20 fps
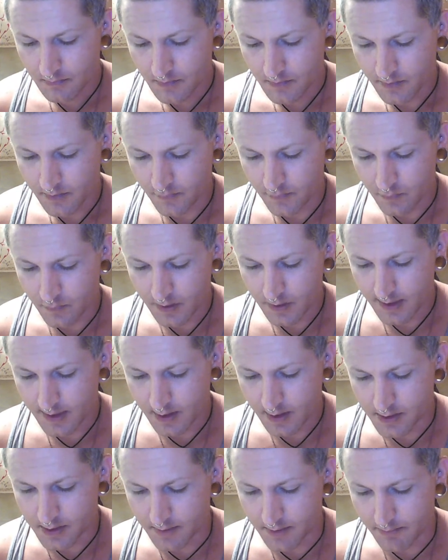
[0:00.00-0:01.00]
It's really
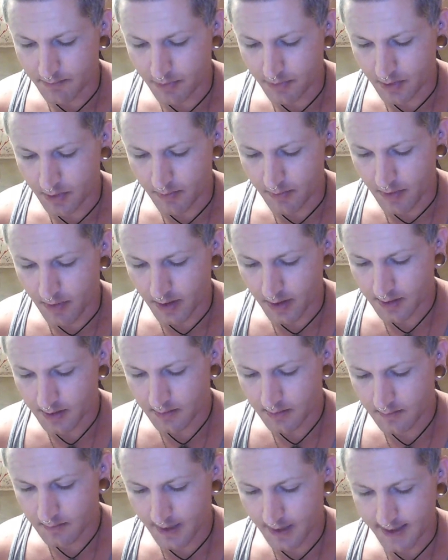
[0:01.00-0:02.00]
hard to bookmark,
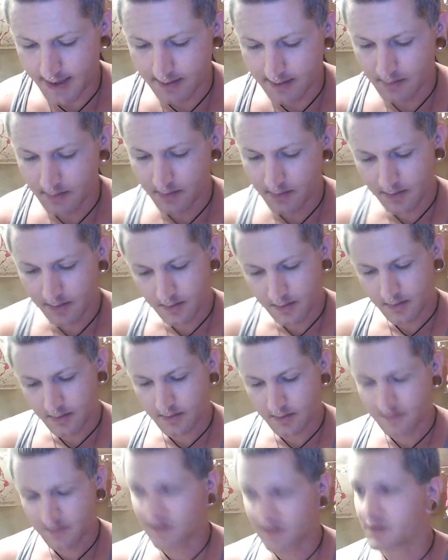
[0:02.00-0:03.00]
like,
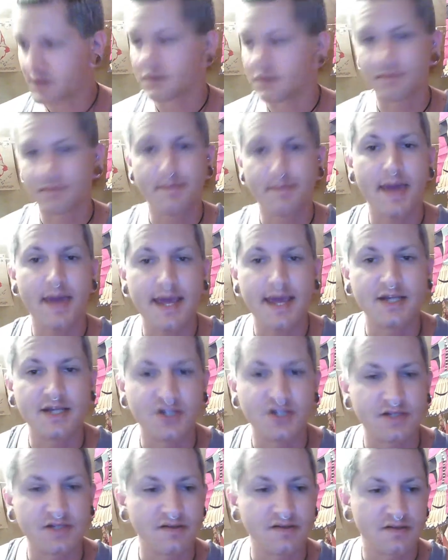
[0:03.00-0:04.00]
certain
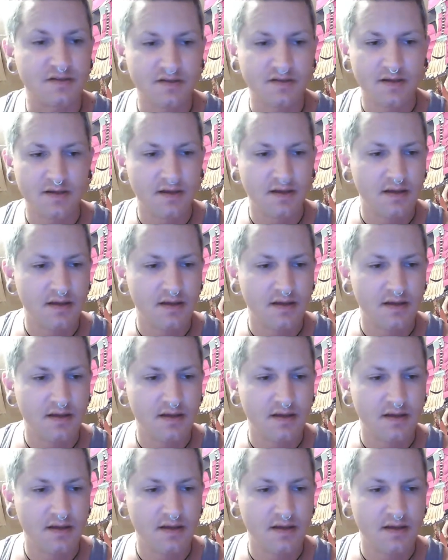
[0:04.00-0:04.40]
pages.